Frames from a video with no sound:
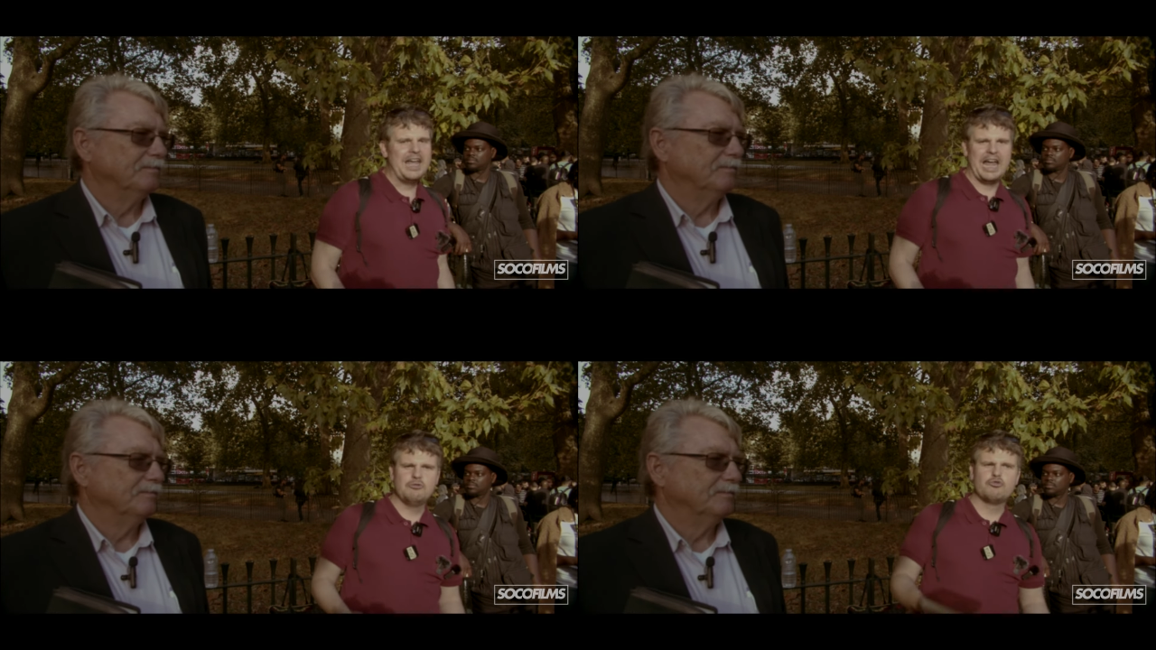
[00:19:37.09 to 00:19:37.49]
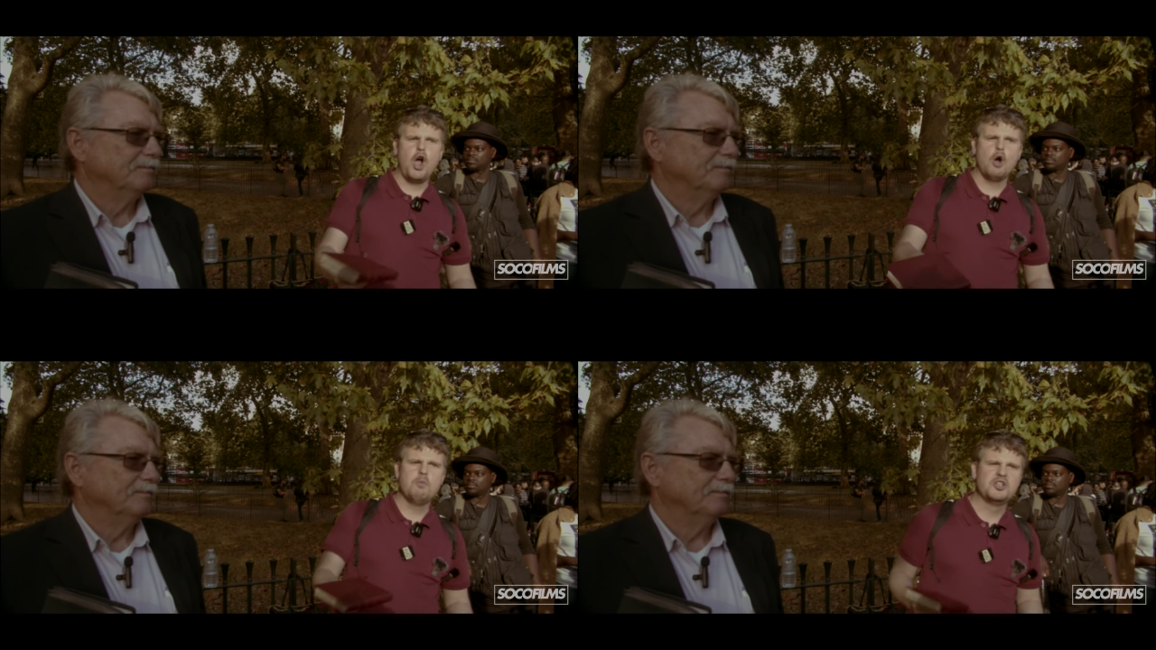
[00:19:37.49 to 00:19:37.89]
Speaker 1: In
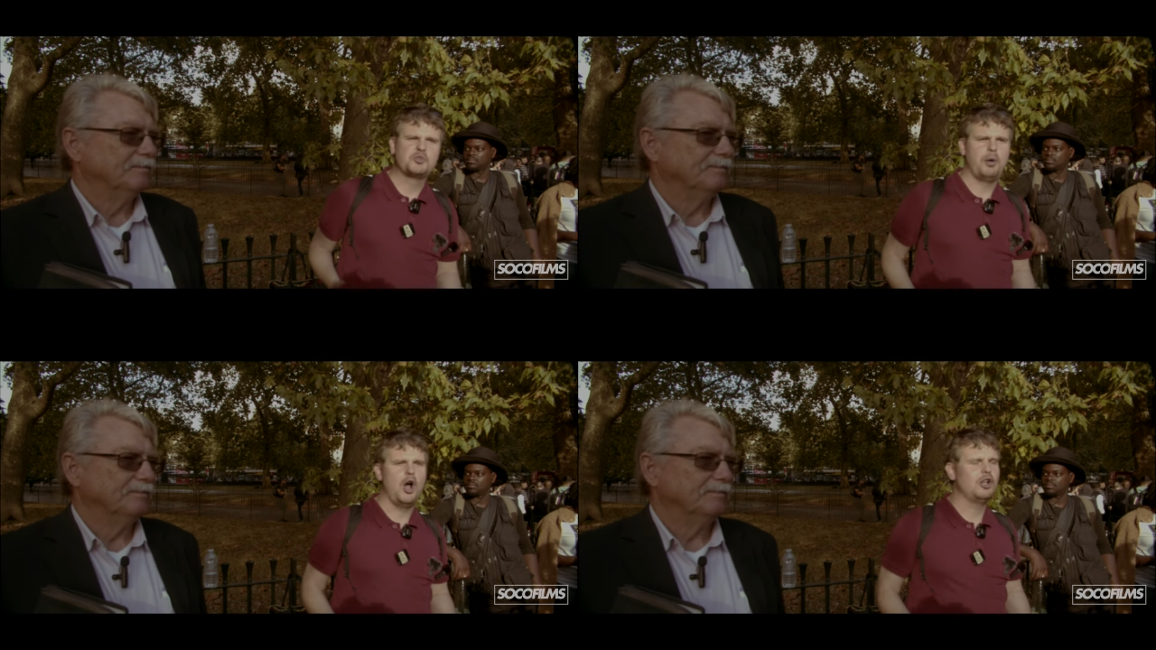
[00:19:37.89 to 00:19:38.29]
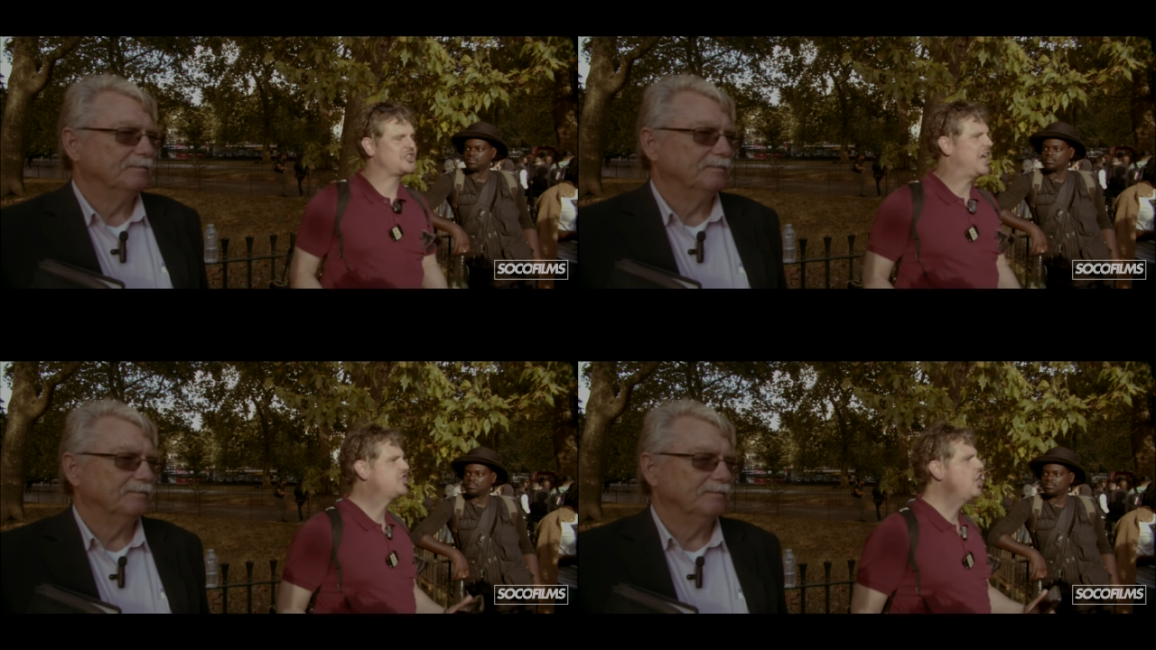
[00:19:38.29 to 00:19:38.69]
Romans, Paul
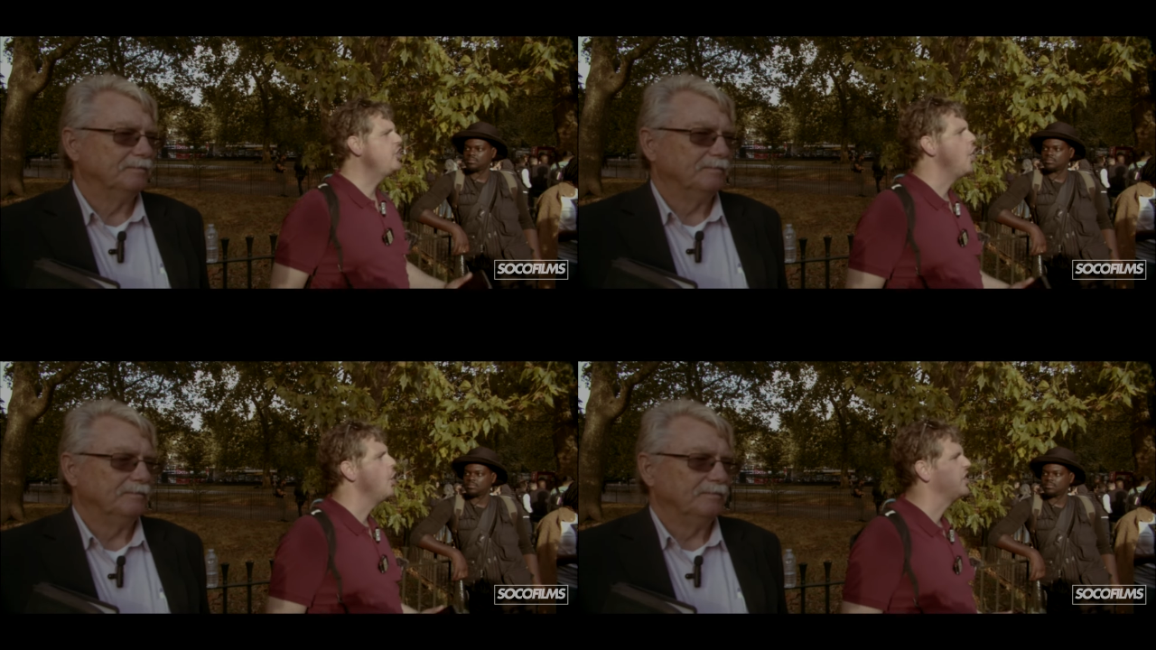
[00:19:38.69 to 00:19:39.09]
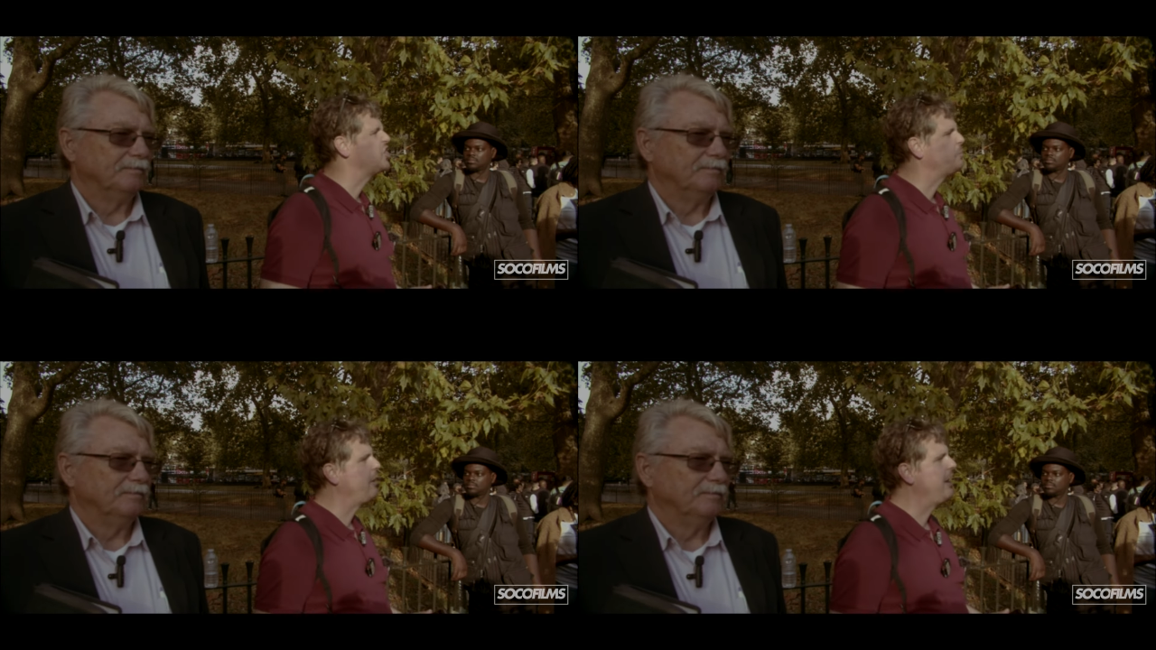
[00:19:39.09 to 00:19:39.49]
says that the Holy
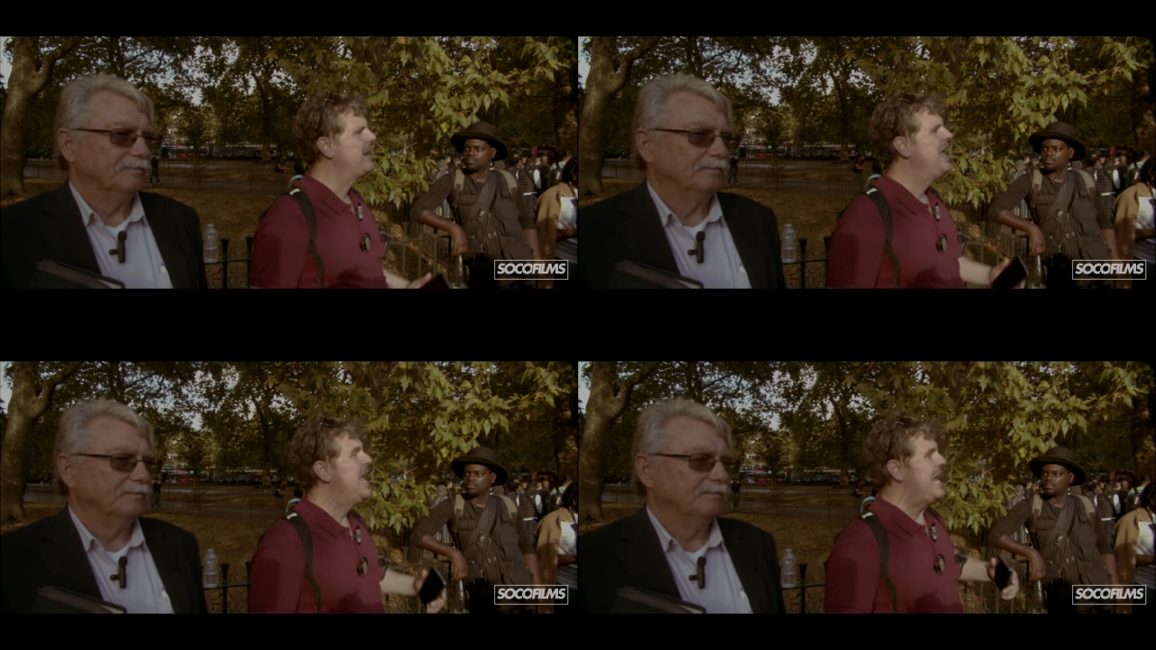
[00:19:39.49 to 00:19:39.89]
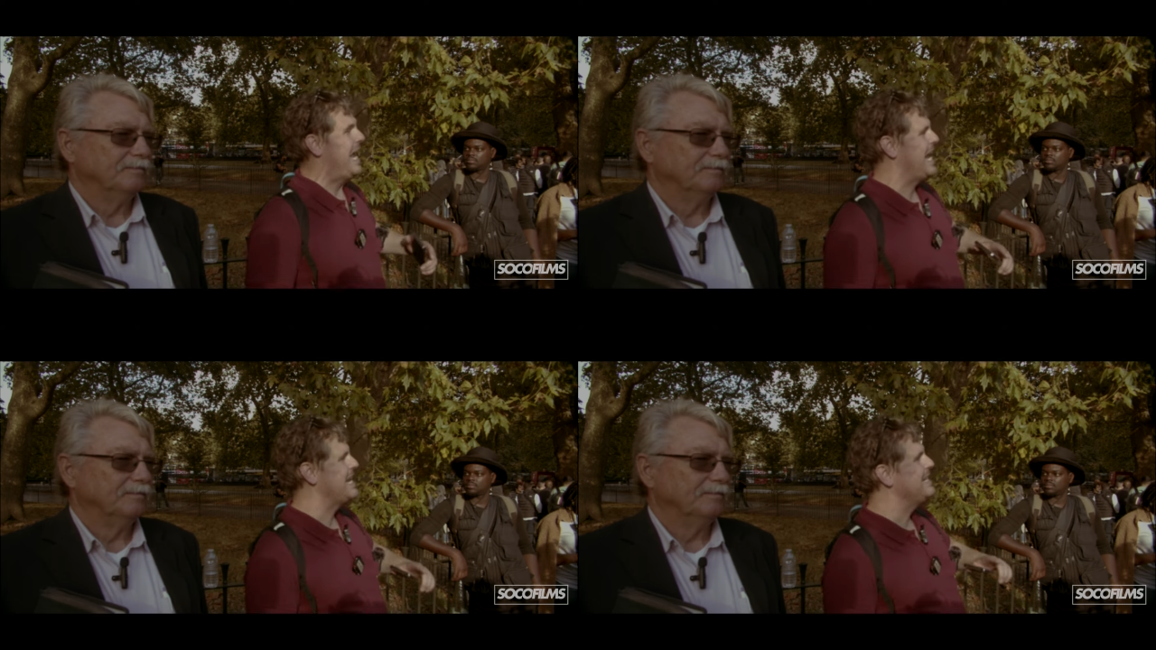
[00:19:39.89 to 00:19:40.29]
Spirit
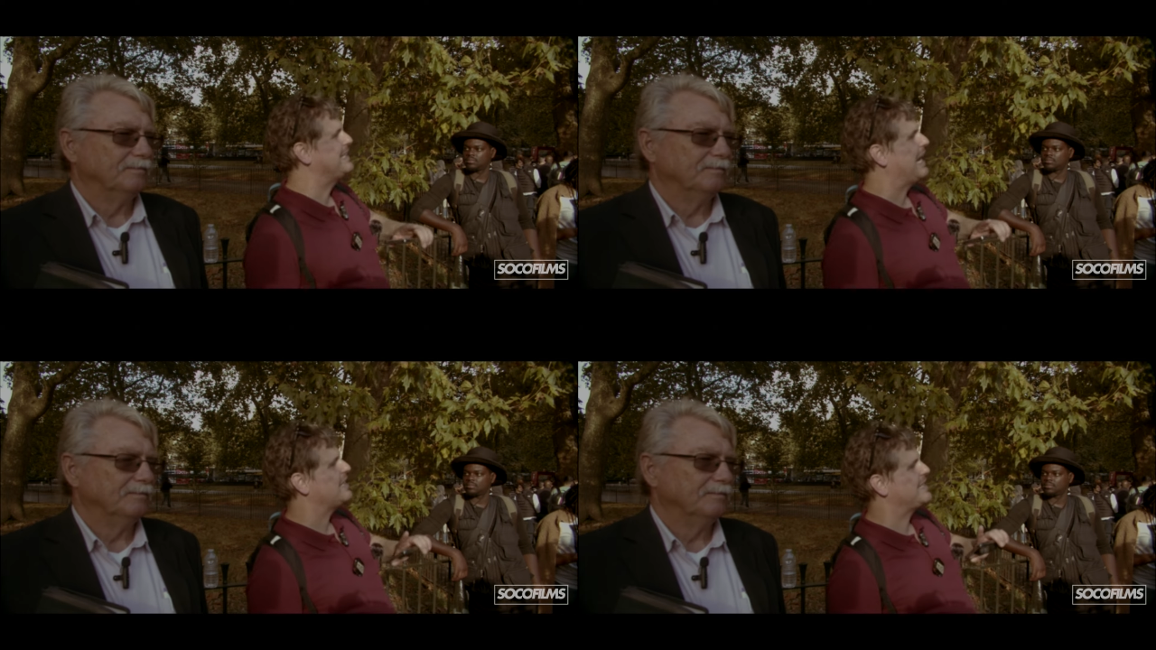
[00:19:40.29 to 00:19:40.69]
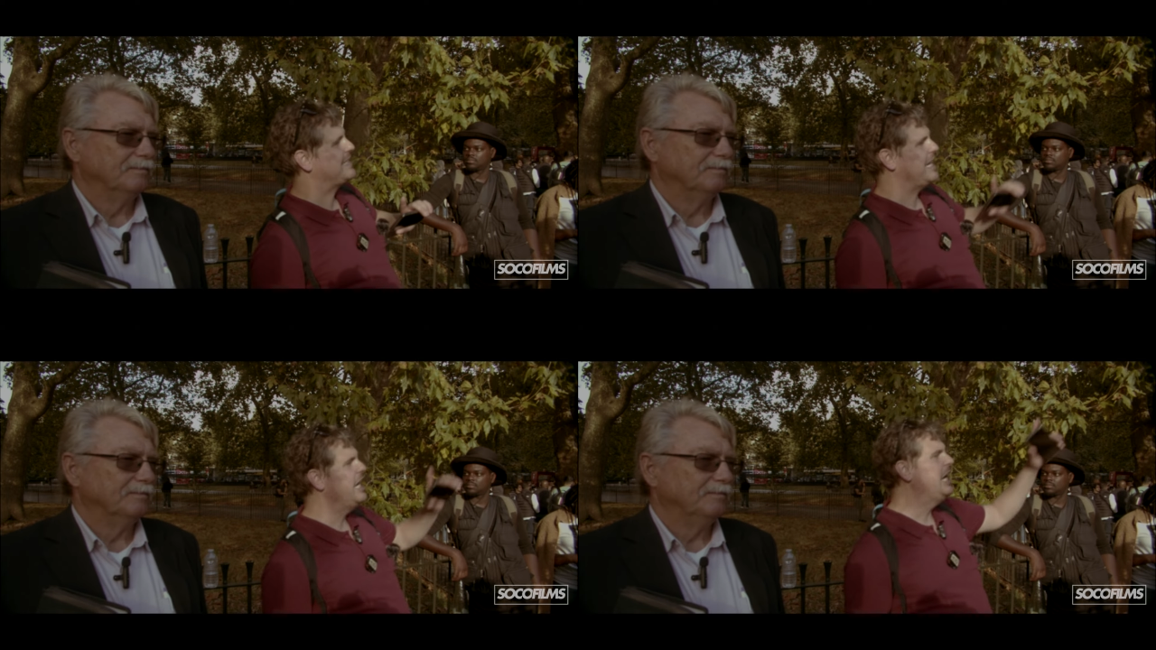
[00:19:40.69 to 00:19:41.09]

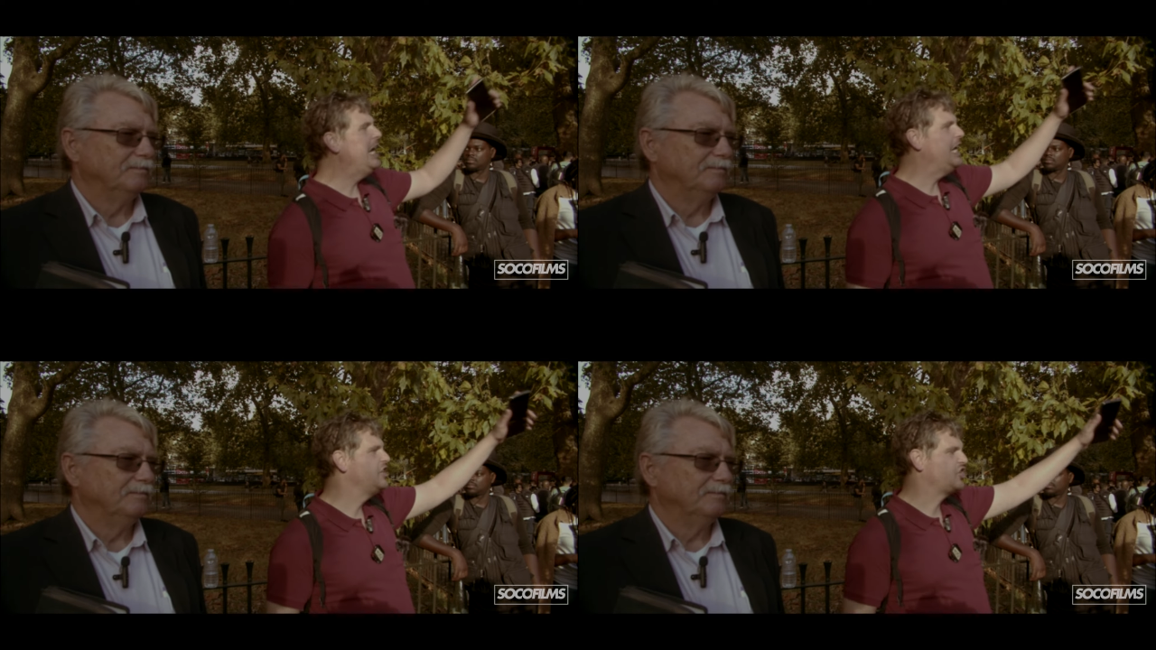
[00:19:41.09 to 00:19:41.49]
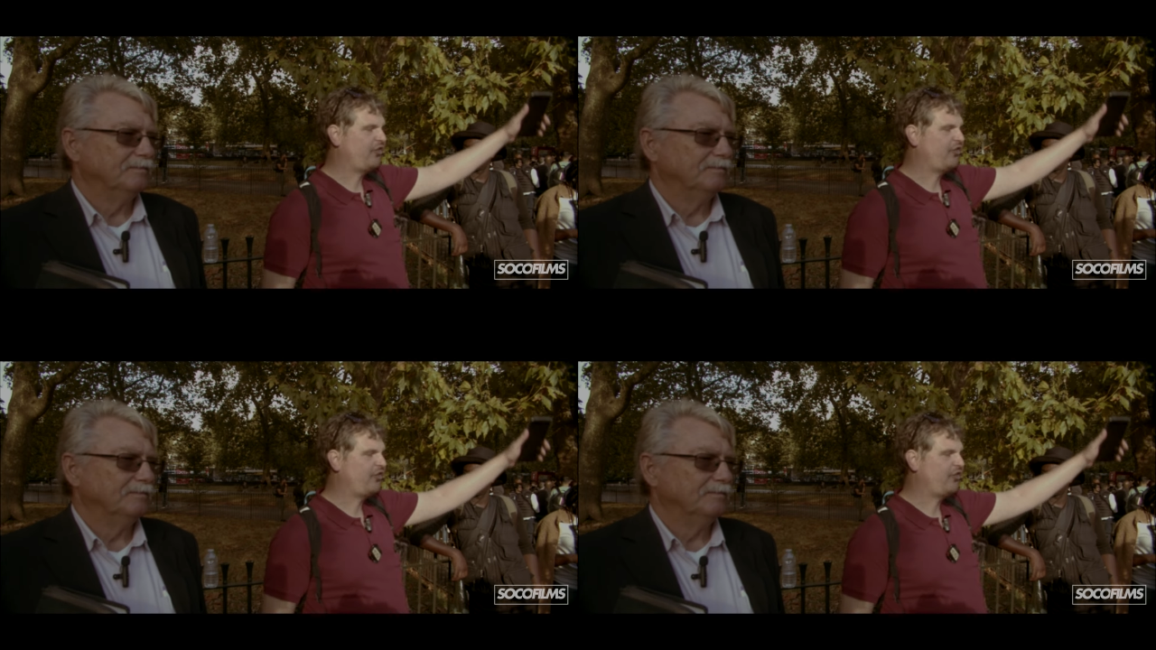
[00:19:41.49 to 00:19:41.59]
intercedes